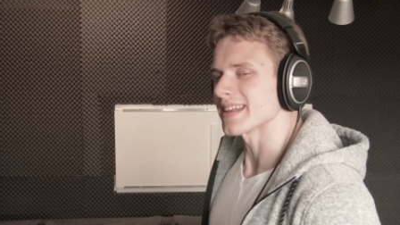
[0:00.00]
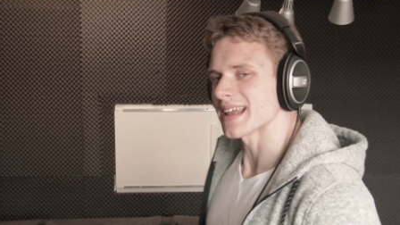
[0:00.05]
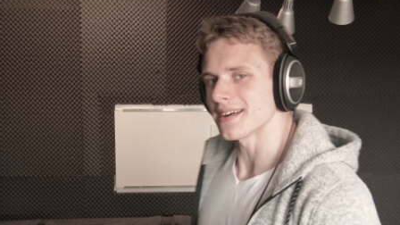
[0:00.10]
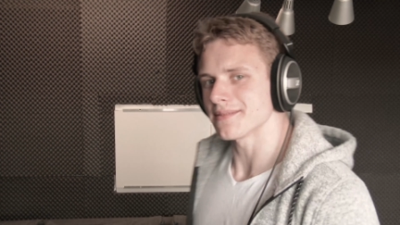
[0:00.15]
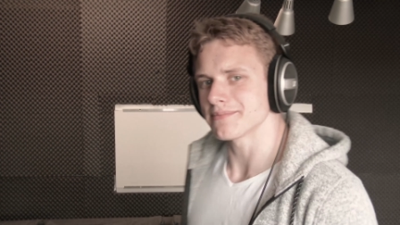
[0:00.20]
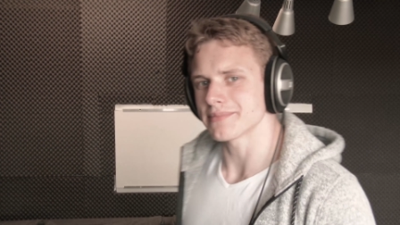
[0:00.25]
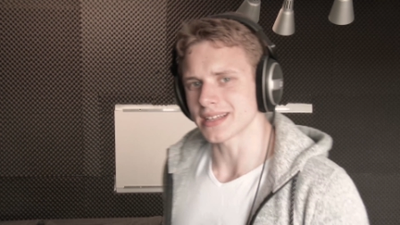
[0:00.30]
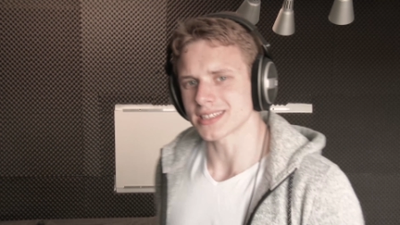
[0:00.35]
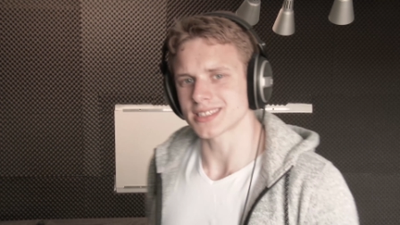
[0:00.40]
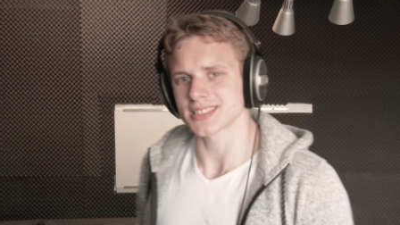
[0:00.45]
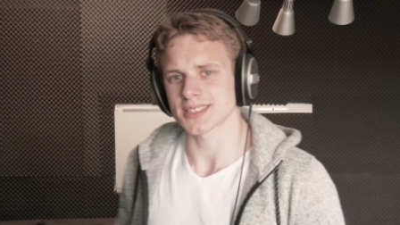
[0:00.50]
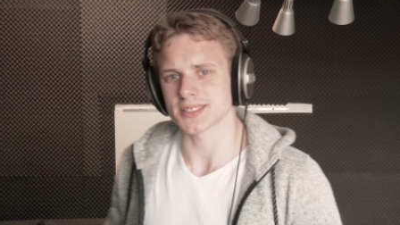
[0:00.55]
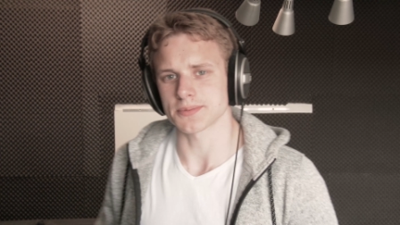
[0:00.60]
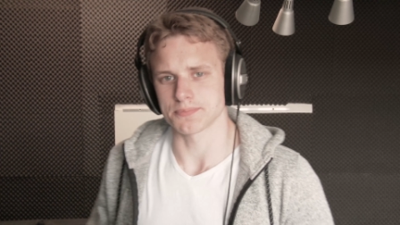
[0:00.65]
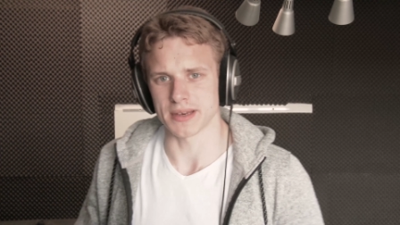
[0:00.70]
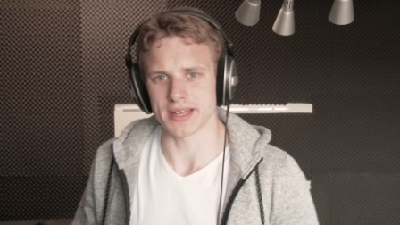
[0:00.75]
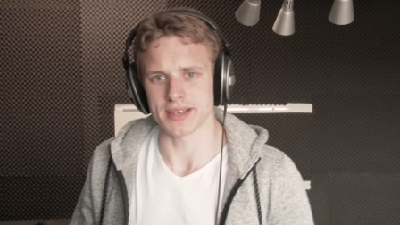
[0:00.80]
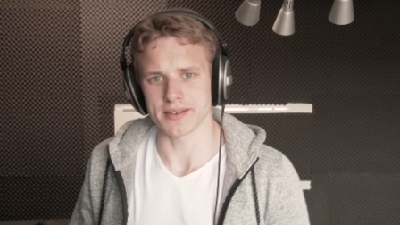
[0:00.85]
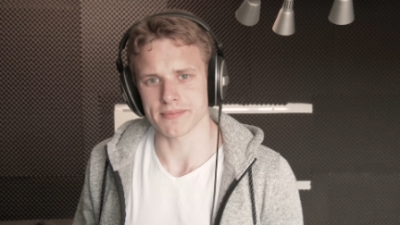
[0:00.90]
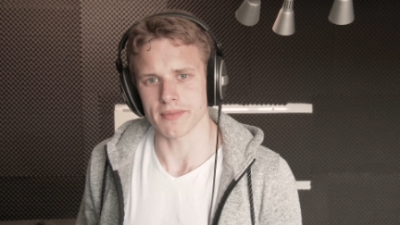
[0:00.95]
Now, that's
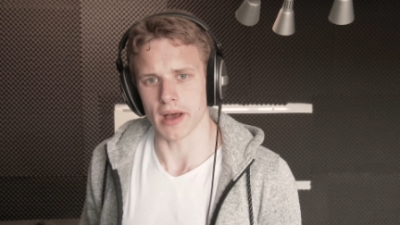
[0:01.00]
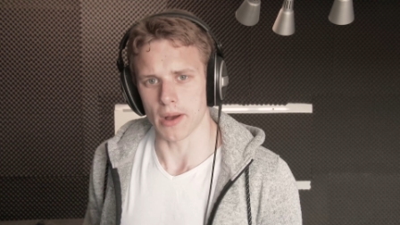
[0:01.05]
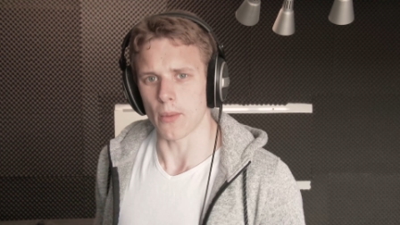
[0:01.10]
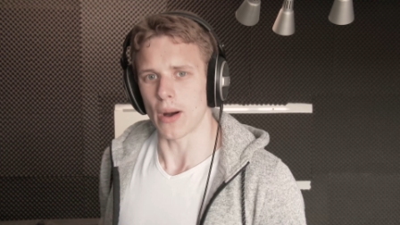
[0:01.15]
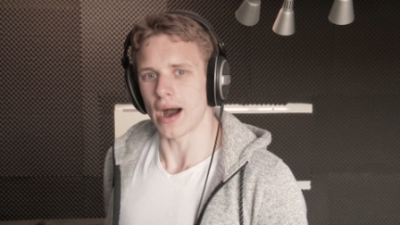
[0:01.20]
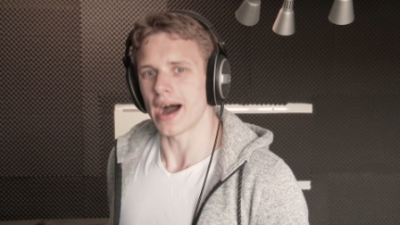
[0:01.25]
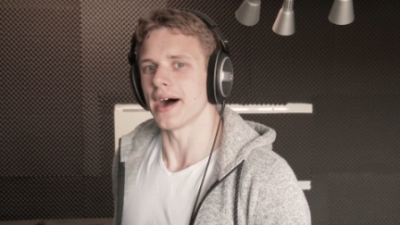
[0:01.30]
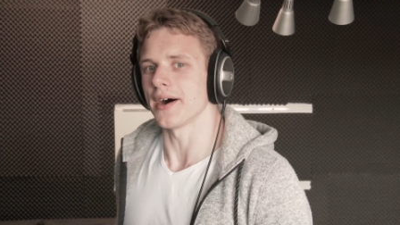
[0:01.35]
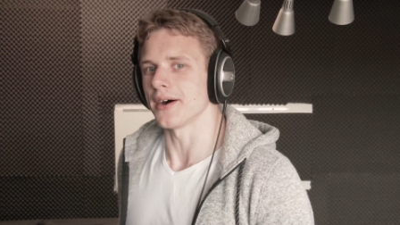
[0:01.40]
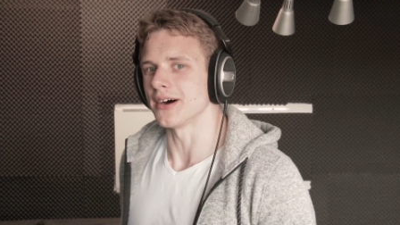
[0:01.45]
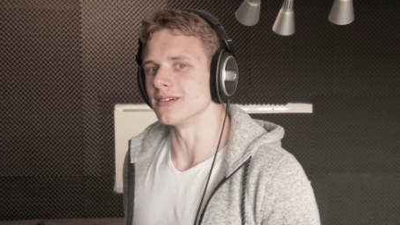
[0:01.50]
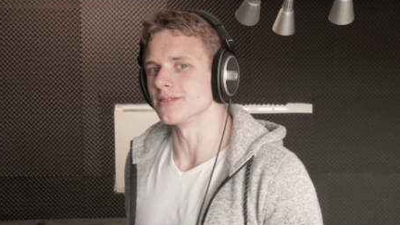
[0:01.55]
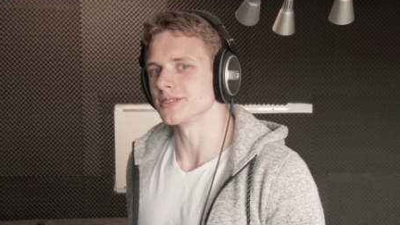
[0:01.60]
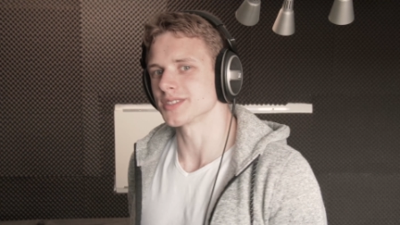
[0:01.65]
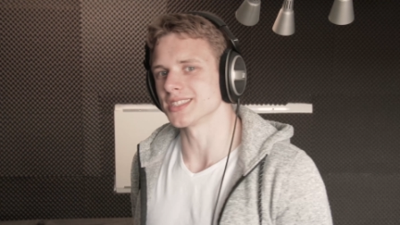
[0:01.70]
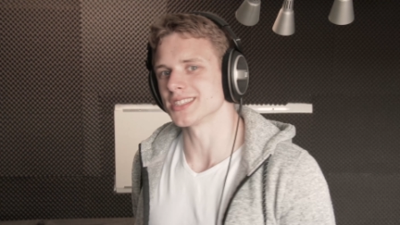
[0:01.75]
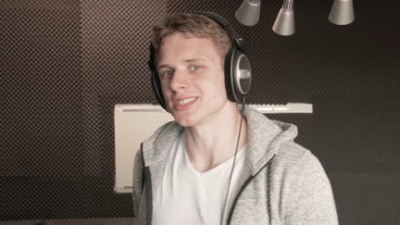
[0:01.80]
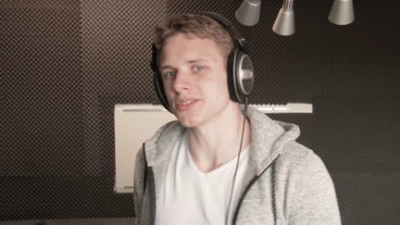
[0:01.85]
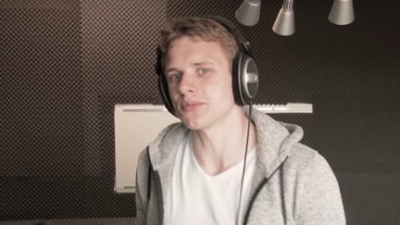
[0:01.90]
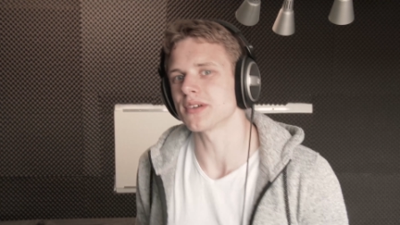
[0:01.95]
been a while
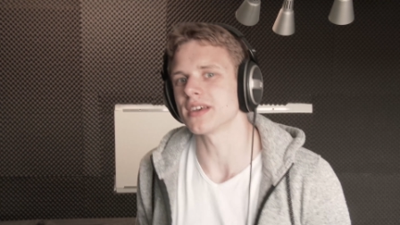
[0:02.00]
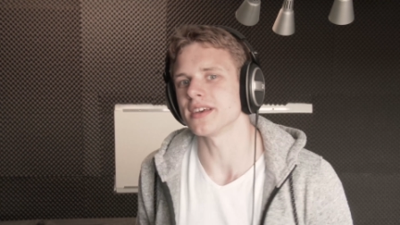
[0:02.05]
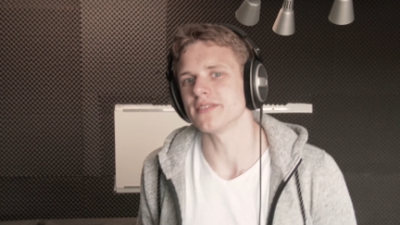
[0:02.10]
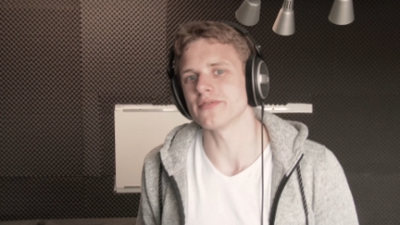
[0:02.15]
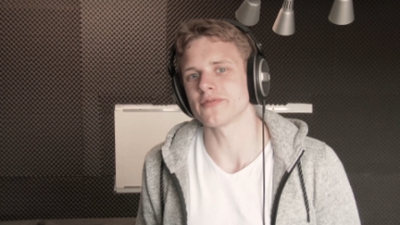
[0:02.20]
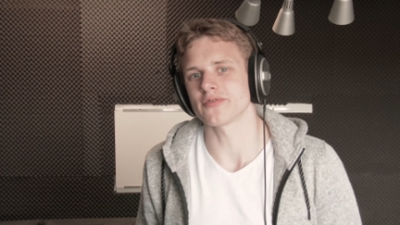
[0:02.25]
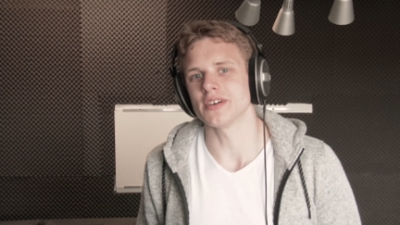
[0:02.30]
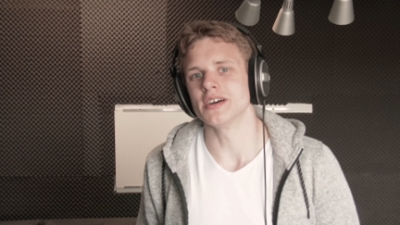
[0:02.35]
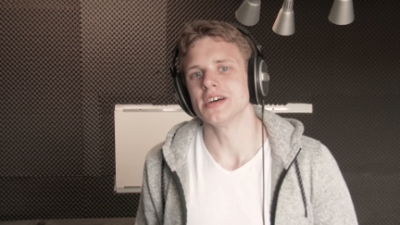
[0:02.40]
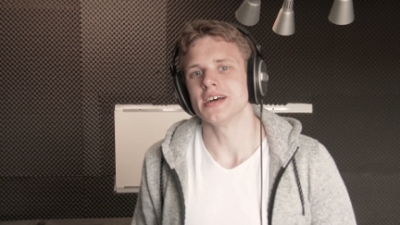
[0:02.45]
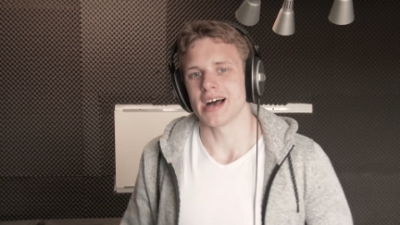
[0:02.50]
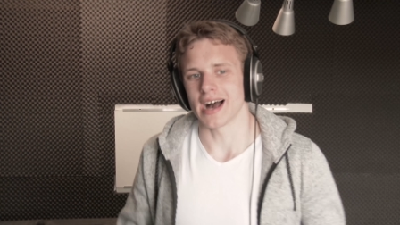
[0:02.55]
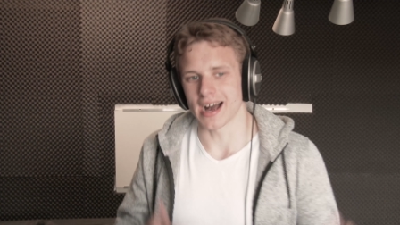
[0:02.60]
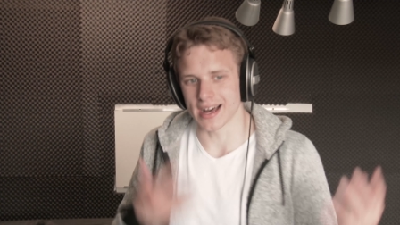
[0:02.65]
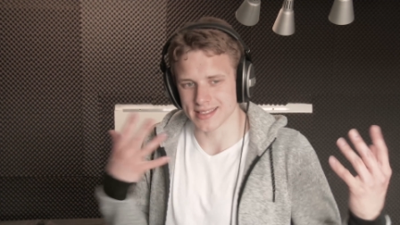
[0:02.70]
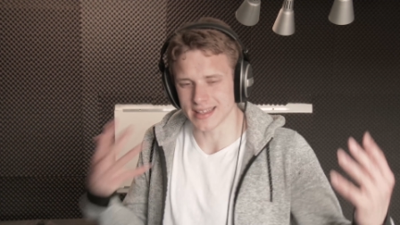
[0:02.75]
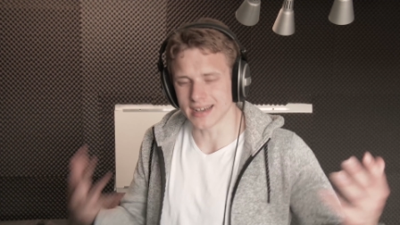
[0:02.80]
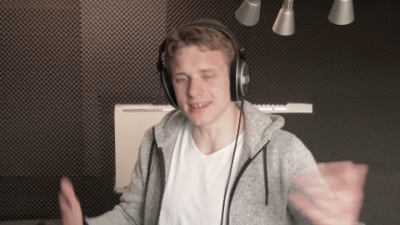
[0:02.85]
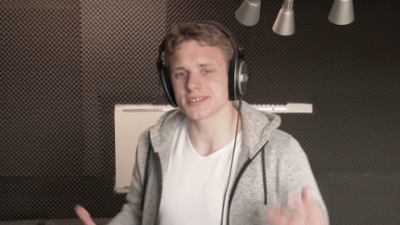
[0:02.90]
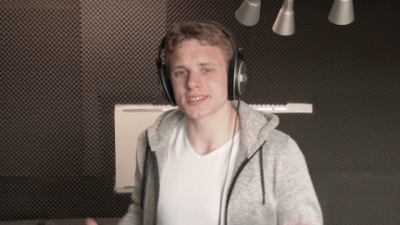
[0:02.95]
since we've
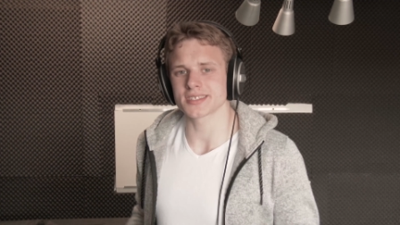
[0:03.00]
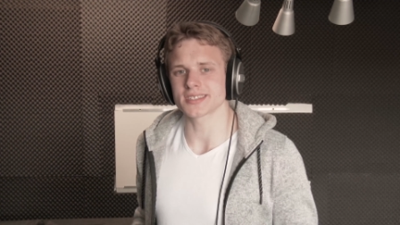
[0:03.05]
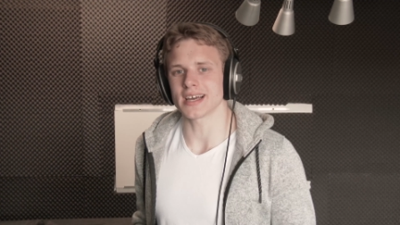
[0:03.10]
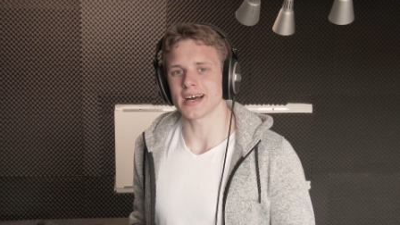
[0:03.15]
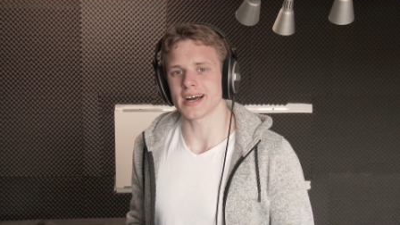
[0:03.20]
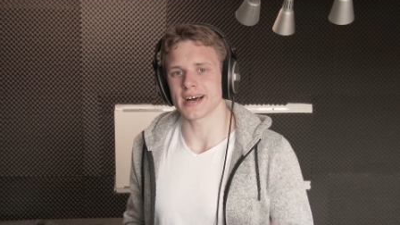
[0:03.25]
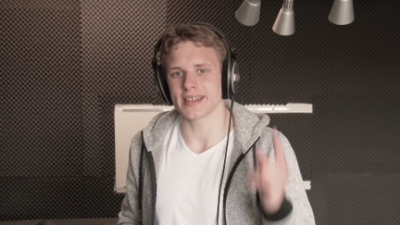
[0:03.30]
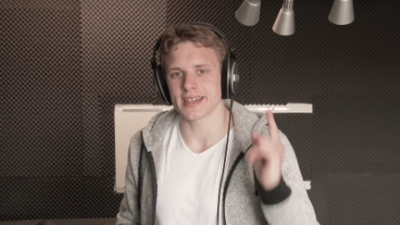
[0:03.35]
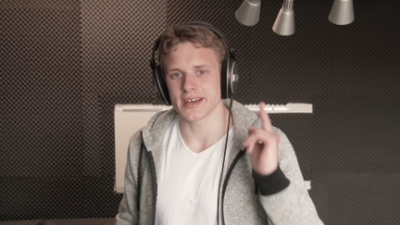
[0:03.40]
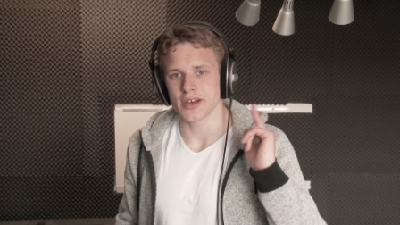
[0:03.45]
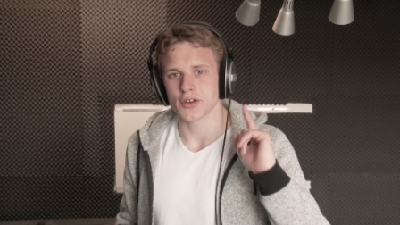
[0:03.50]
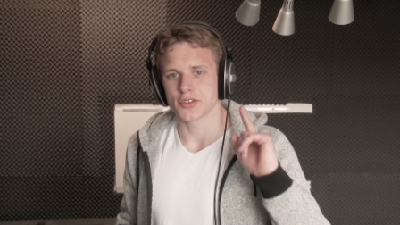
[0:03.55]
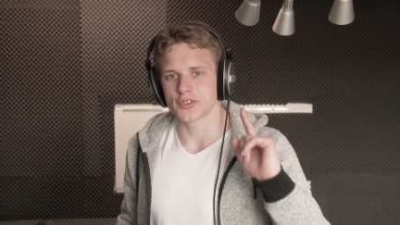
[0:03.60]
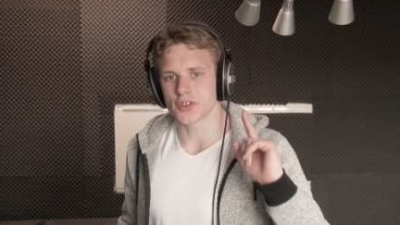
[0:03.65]
announced that.